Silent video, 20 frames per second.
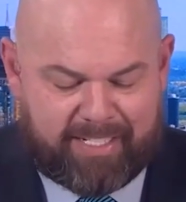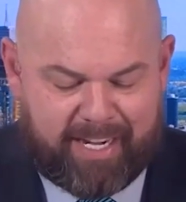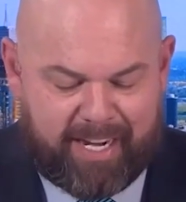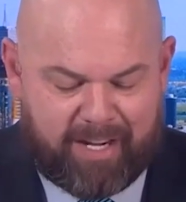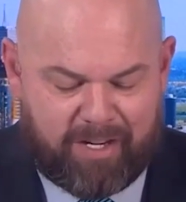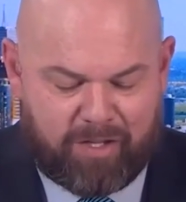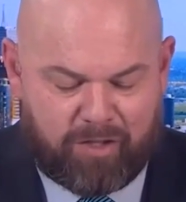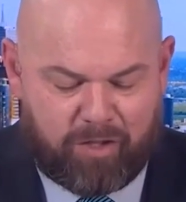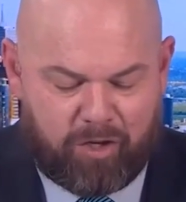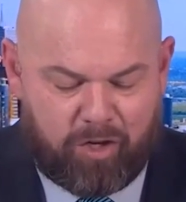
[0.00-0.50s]

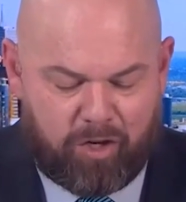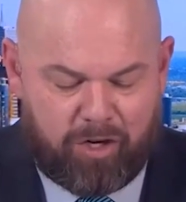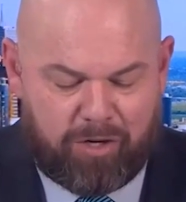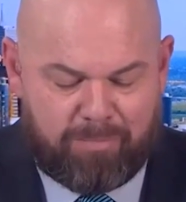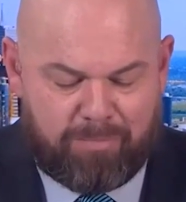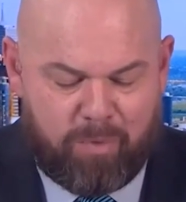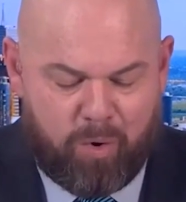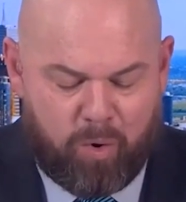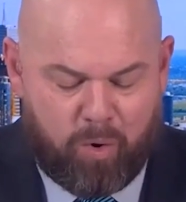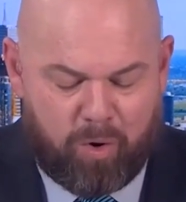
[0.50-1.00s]
tend to
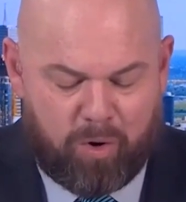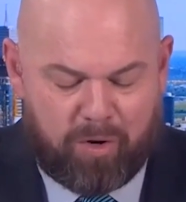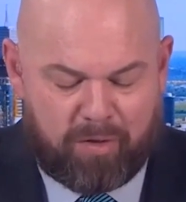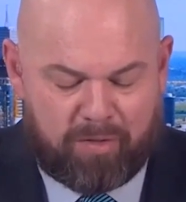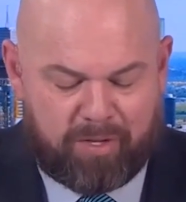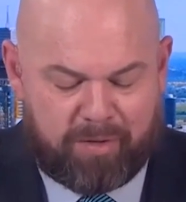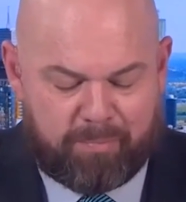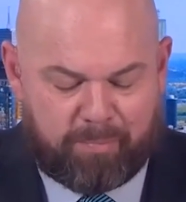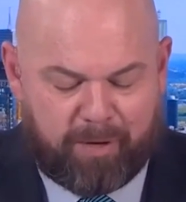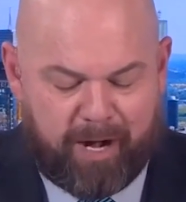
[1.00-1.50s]
earn more
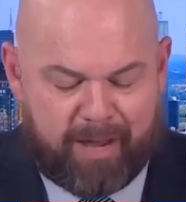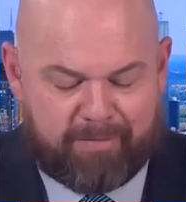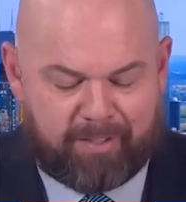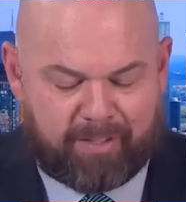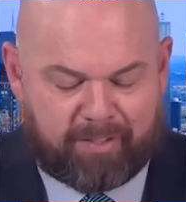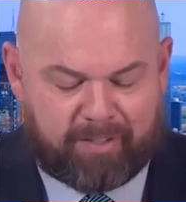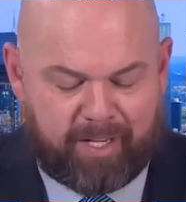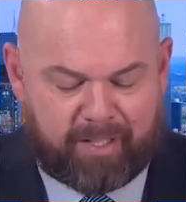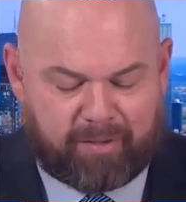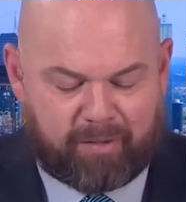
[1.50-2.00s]
than
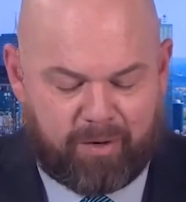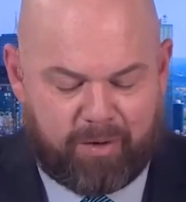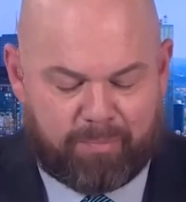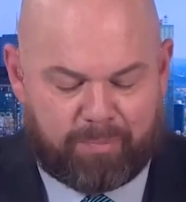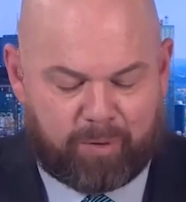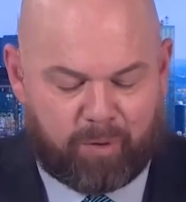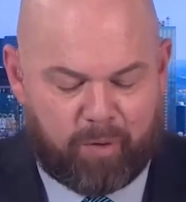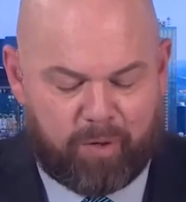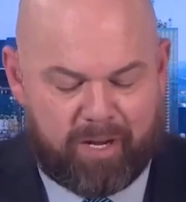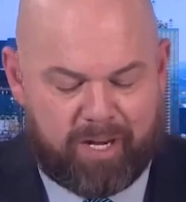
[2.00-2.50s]
private sector
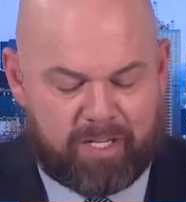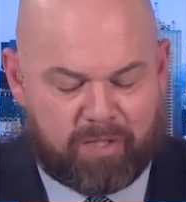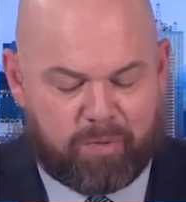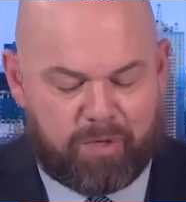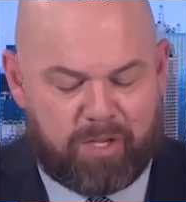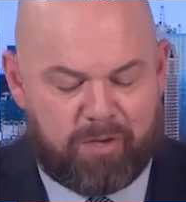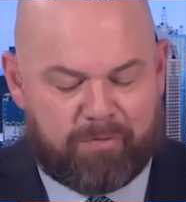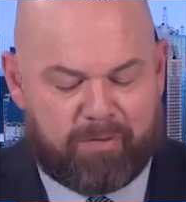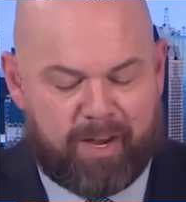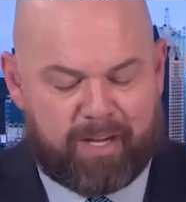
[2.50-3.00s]
employees
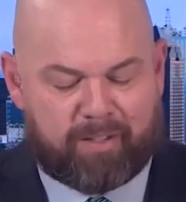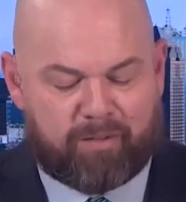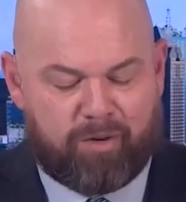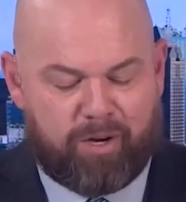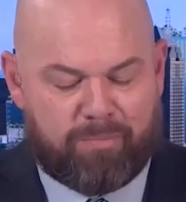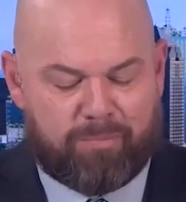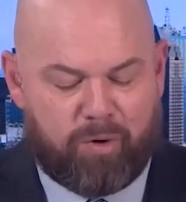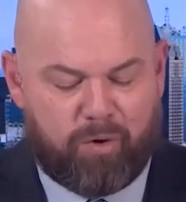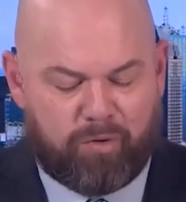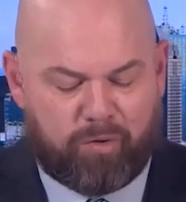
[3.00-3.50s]
when you factor
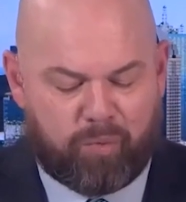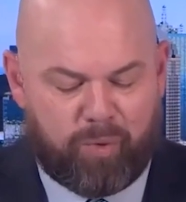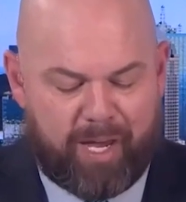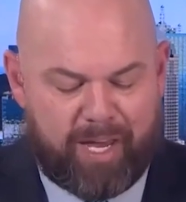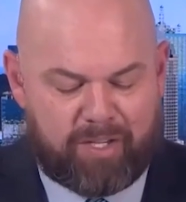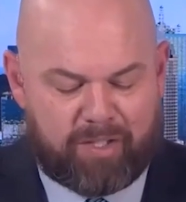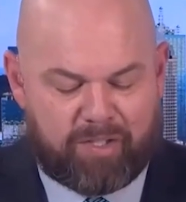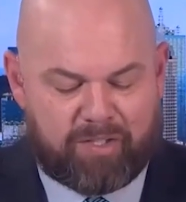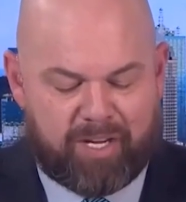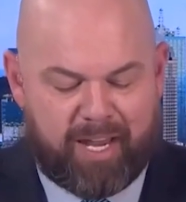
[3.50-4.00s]
in both
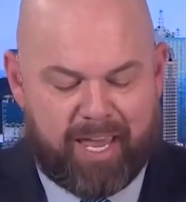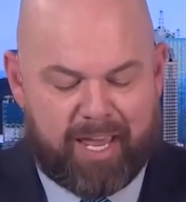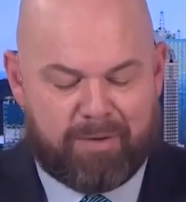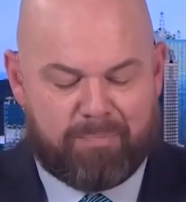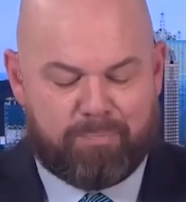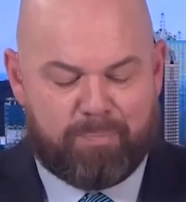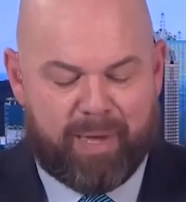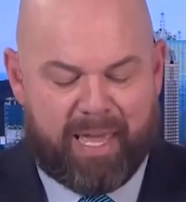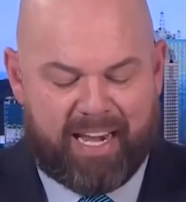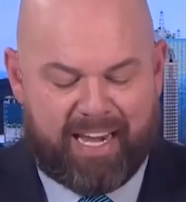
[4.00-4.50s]
wages
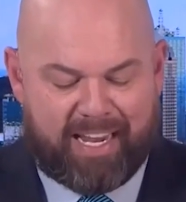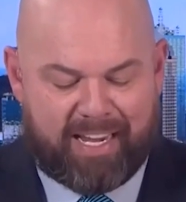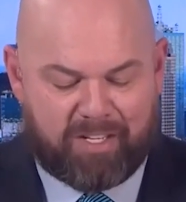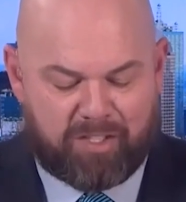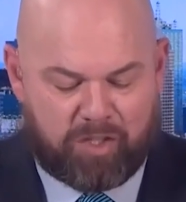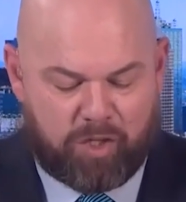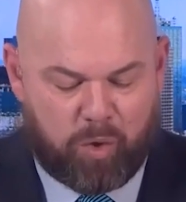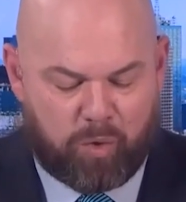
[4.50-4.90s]
and bennies,